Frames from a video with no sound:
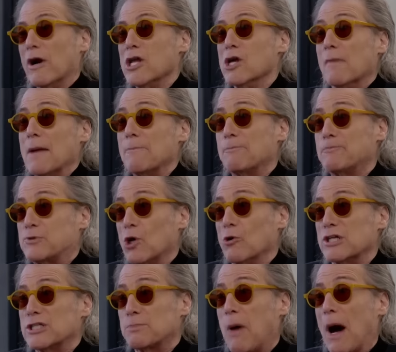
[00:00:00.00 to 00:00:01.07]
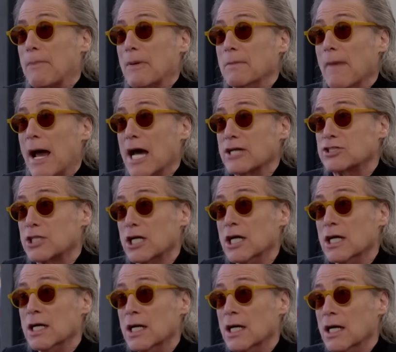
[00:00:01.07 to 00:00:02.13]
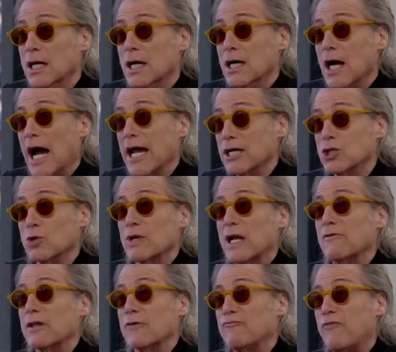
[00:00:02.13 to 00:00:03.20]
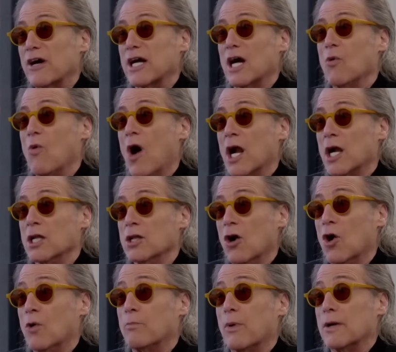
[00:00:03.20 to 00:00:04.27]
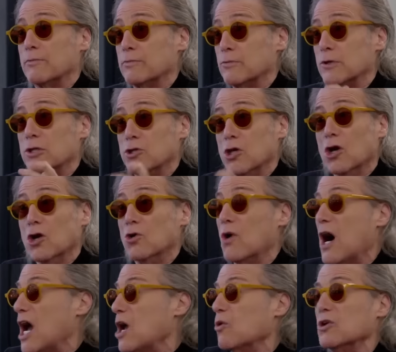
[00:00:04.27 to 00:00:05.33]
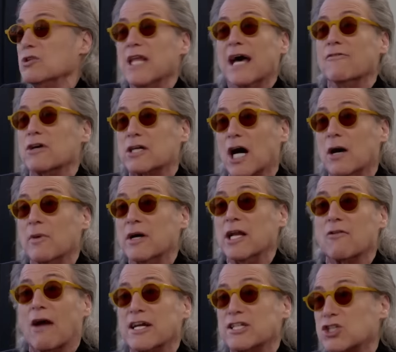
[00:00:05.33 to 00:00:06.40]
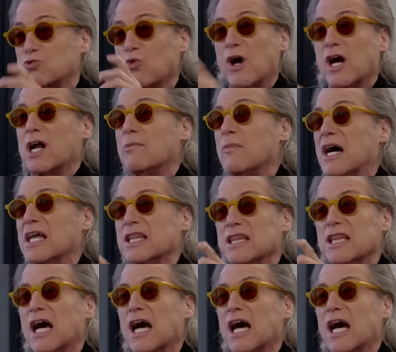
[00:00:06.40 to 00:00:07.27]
What are you, my Jewish puppet master? I can do whatever the fuck I want alone, but with you, I will never come in here. I swear on my